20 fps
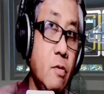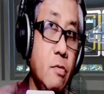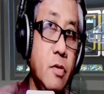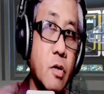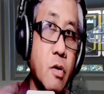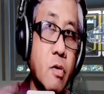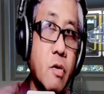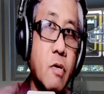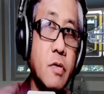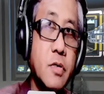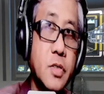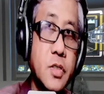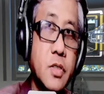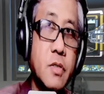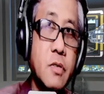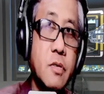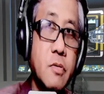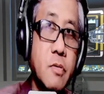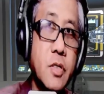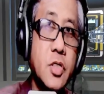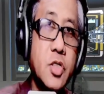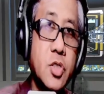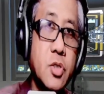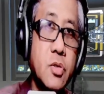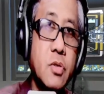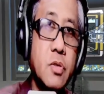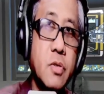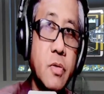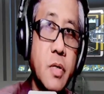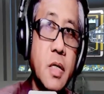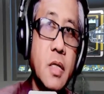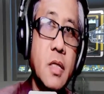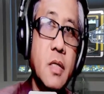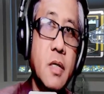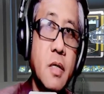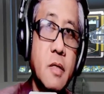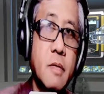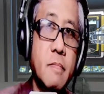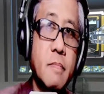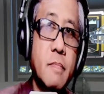the concentration
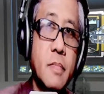gradient.